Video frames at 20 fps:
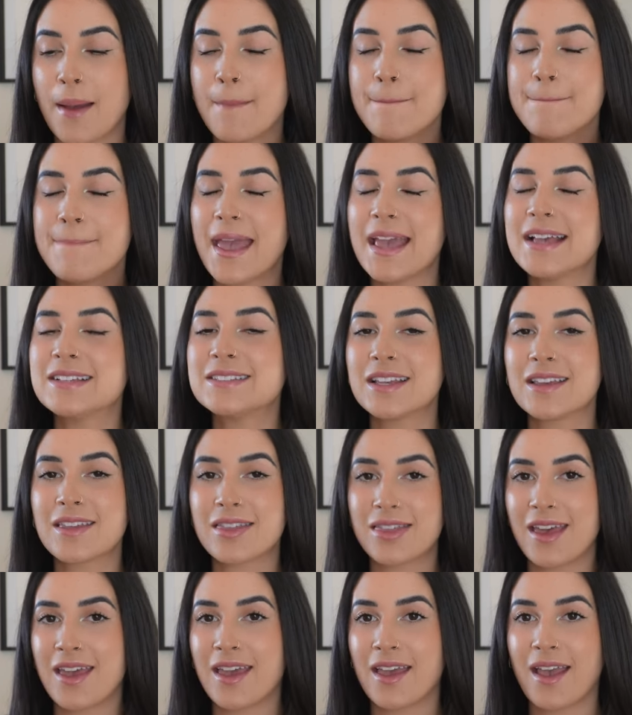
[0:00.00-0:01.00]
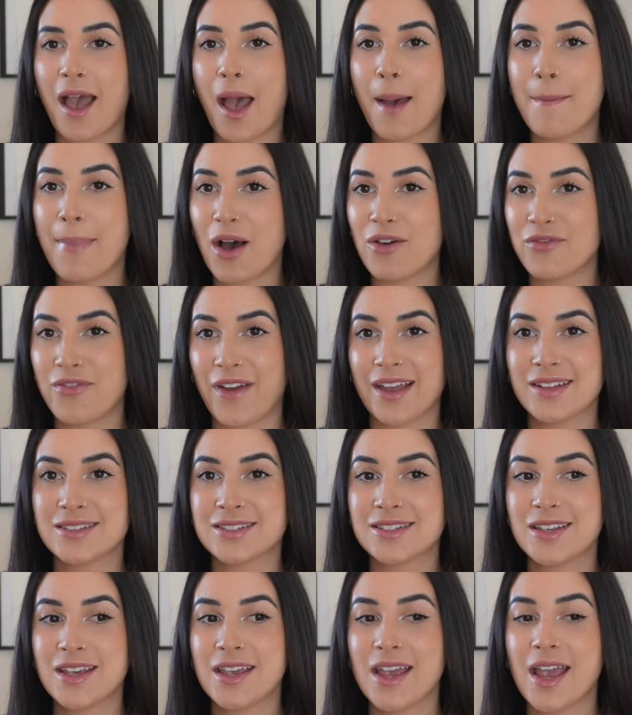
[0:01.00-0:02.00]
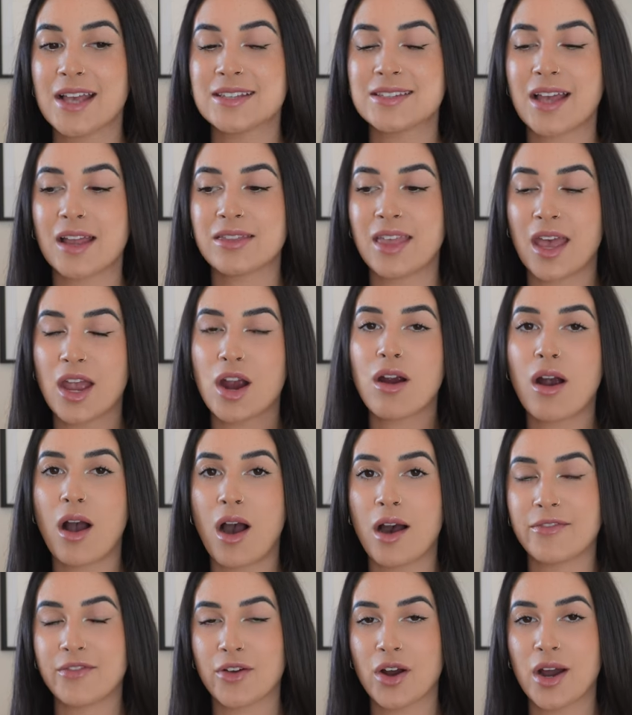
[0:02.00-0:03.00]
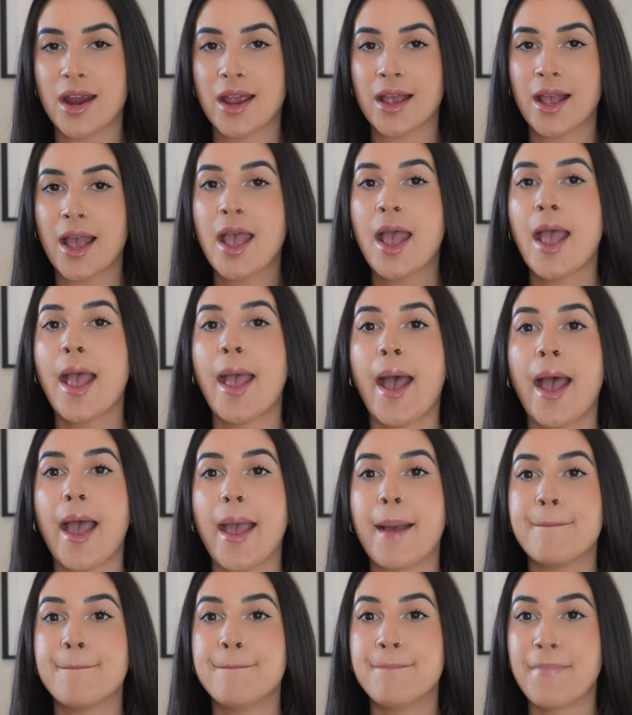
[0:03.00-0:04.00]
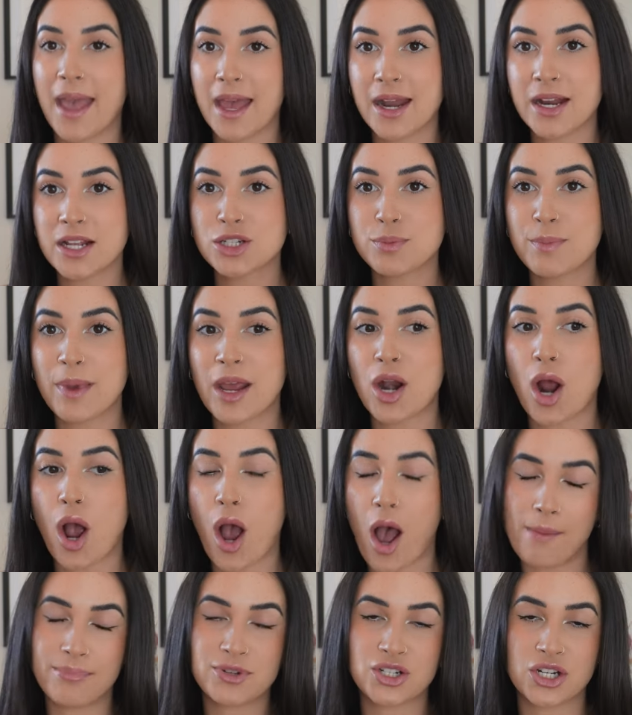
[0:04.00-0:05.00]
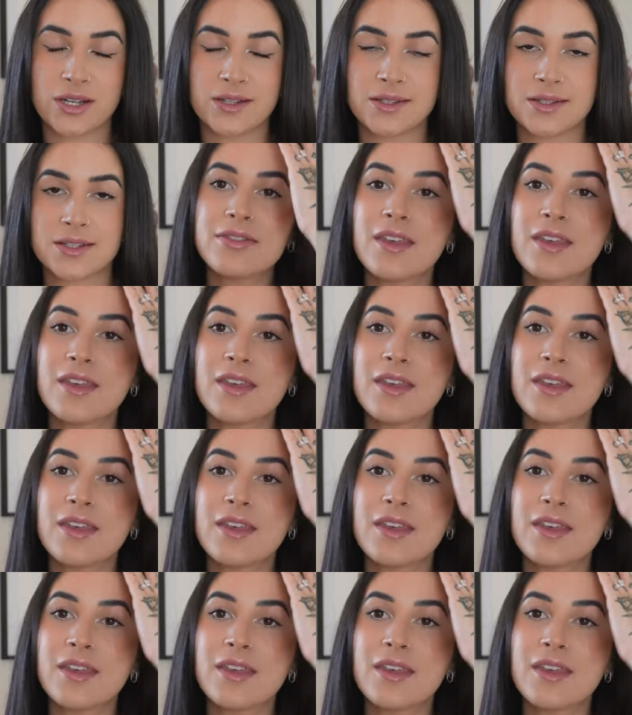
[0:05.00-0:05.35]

amazing thing about Fansly is that they are offering management options.